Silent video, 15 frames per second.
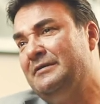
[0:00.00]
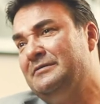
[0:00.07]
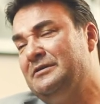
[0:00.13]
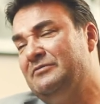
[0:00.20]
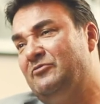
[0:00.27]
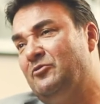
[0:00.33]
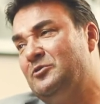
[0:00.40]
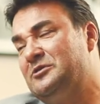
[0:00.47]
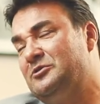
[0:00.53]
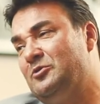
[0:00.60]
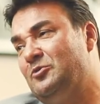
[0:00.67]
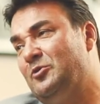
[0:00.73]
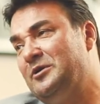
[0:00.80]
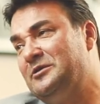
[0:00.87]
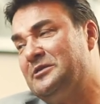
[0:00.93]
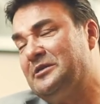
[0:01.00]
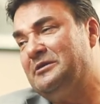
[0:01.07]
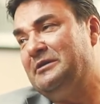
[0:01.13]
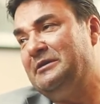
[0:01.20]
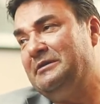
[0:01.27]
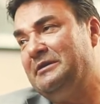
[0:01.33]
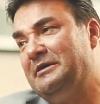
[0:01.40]
divorce lawyers are
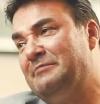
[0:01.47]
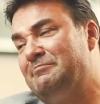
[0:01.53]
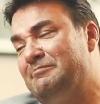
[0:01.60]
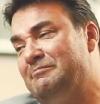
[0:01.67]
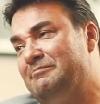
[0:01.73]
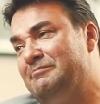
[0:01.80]
cleaning up.